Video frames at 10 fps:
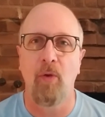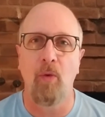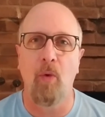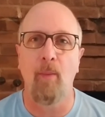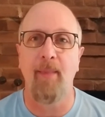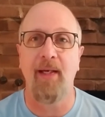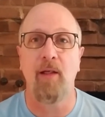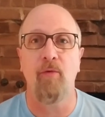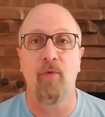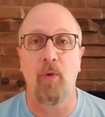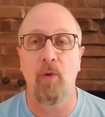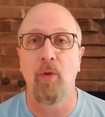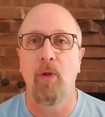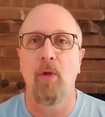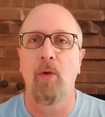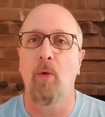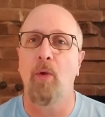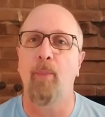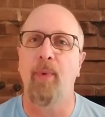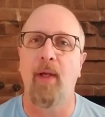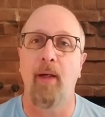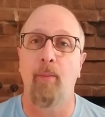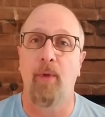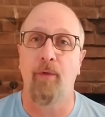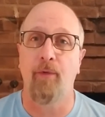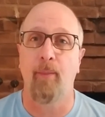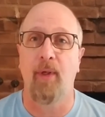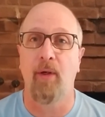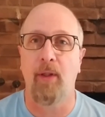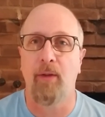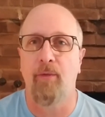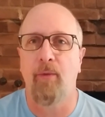or meaningful or apply to most Americans,